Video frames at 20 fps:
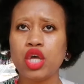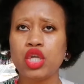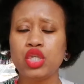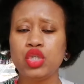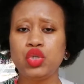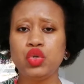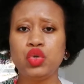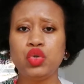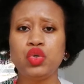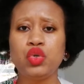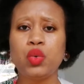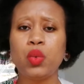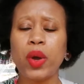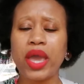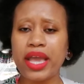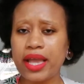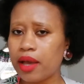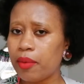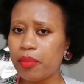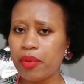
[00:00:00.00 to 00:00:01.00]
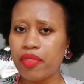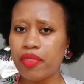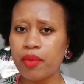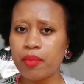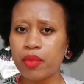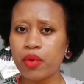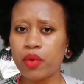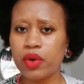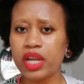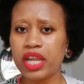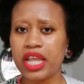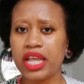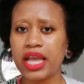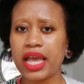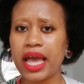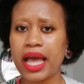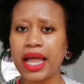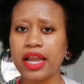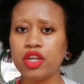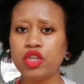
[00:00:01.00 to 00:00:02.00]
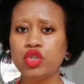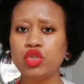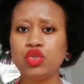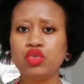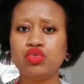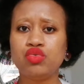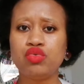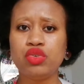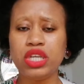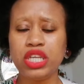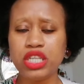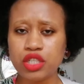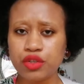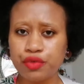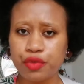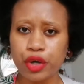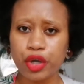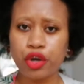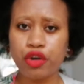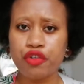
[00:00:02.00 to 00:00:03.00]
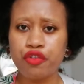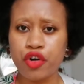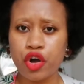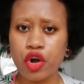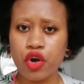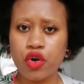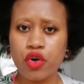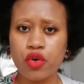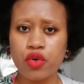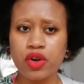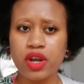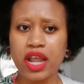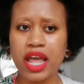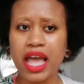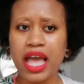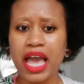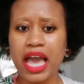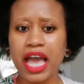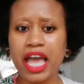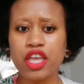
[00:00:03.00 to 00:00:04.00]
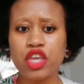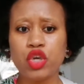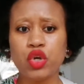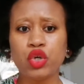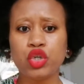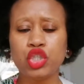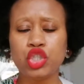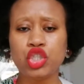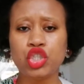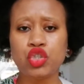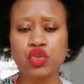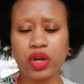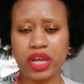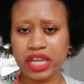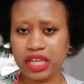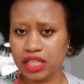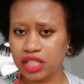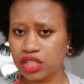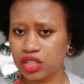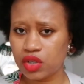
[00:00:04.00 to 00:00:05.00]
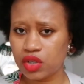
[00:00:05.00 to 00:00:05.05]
Do you wake up in the morning and you reach for your phone and you're straight